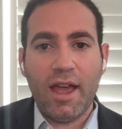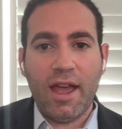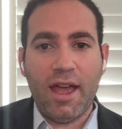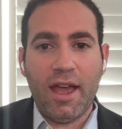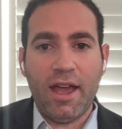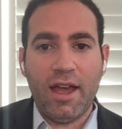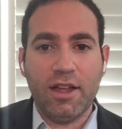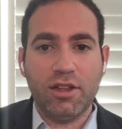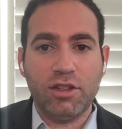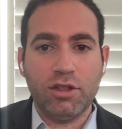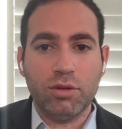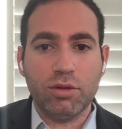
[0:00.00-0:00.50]

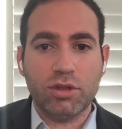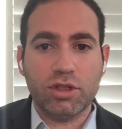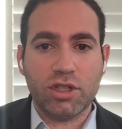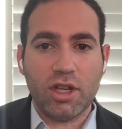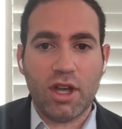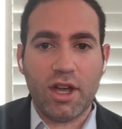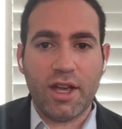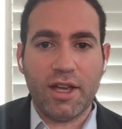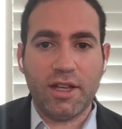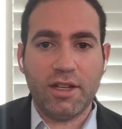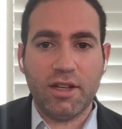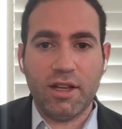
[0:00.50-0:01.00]
and you
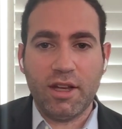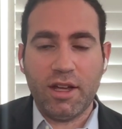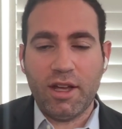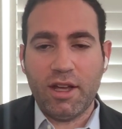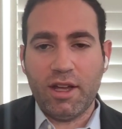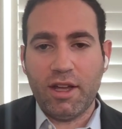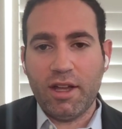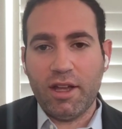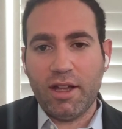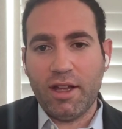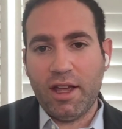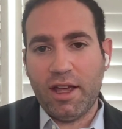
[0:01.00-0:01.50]
sign
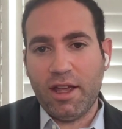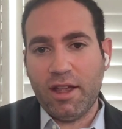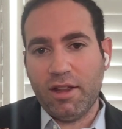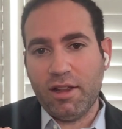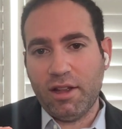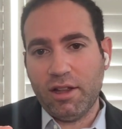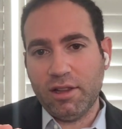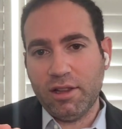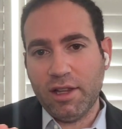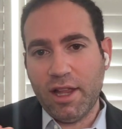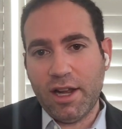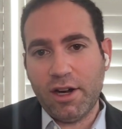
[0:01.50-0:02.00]

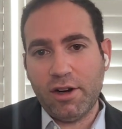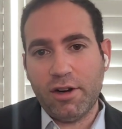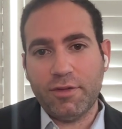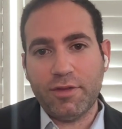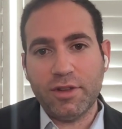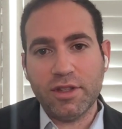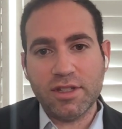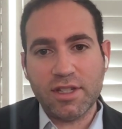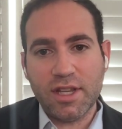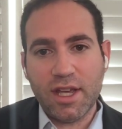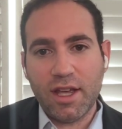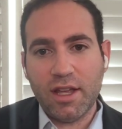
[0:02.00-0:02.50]
a letter
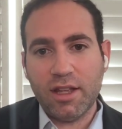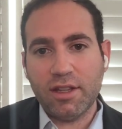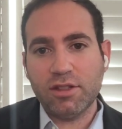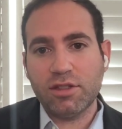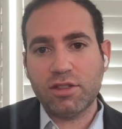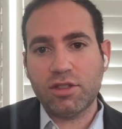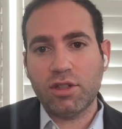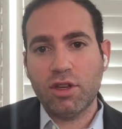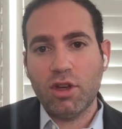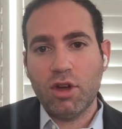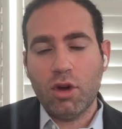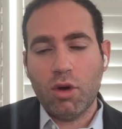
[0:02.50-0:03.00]
of
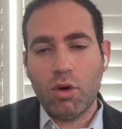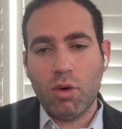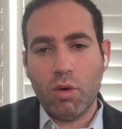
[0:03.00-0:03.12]
intent